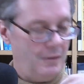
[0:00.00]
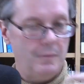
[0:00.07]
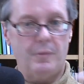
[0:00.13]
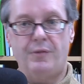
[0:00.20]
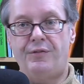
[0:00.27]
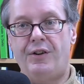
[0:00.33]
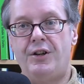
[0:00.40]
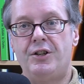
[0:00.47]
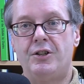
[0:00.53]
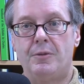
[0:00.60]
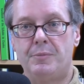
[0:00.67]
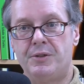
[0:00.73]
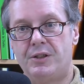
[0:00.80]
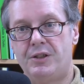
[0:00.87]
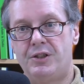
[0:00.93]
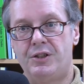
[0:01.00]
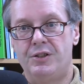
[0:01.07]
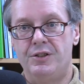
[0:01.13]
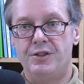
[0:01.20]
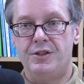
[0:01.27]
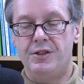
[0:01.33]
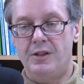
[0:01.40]
professional
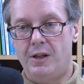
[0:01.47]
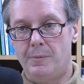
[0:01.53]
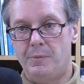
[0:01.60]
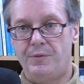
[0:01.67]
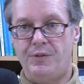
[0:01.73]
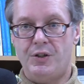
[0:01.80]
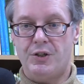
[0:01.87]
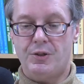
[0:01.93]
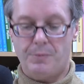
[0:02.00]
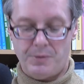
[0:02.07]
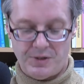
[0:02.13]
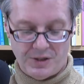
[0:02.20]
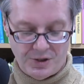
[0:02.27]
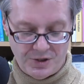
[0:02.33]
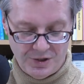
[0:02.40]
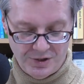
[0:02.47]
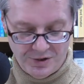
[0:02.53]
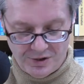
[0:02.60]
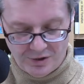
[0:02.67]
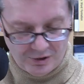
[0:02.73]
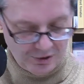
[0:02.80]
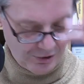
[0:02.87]
positions, non-professional positions,
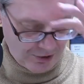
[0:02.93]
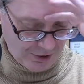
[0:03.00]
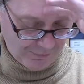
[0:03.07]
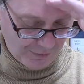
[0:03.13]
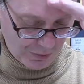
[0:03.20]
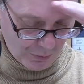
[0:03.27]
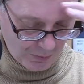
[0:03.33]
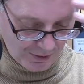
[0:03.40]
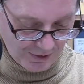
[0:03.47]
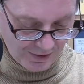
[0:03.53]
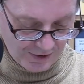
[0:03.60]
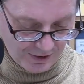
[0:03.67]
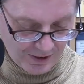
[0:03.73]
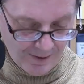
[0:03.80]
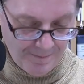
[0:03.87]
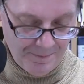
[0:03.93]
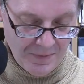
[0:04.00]
service work and such.